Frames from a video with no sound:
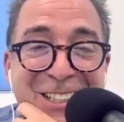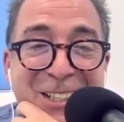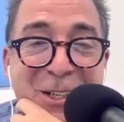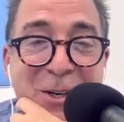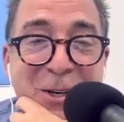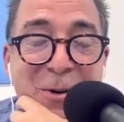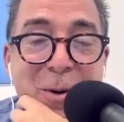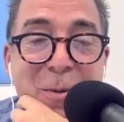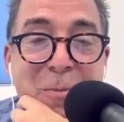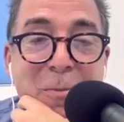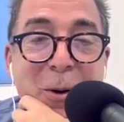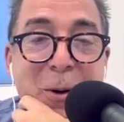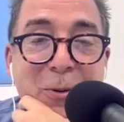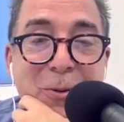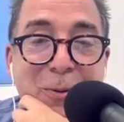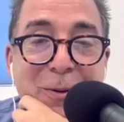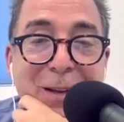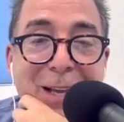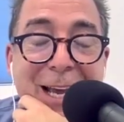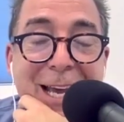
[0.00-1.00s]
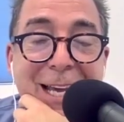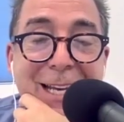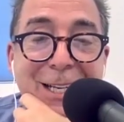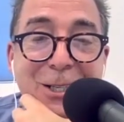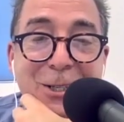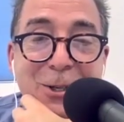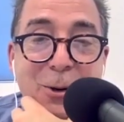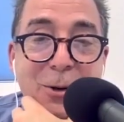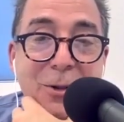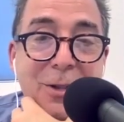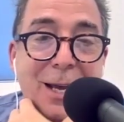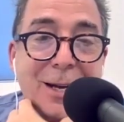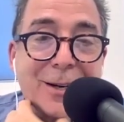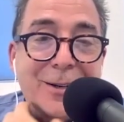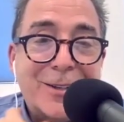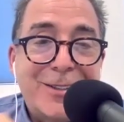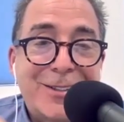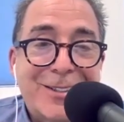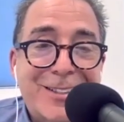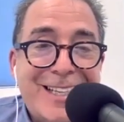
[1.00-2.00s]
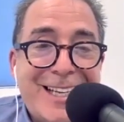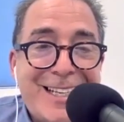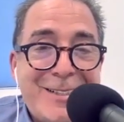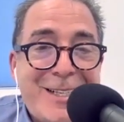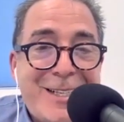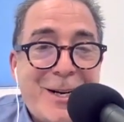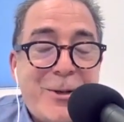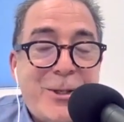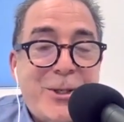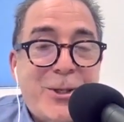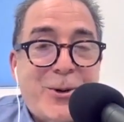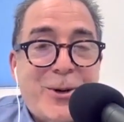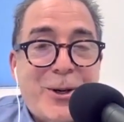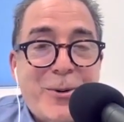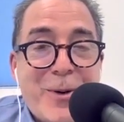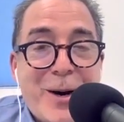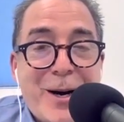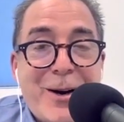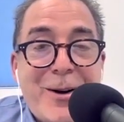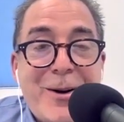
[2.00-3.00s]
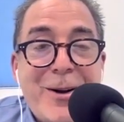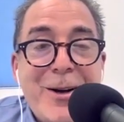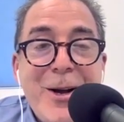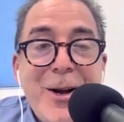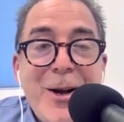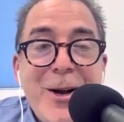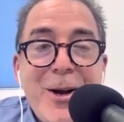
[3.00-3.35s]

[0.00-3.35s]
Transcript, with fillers: we're both heading toward that territory where— not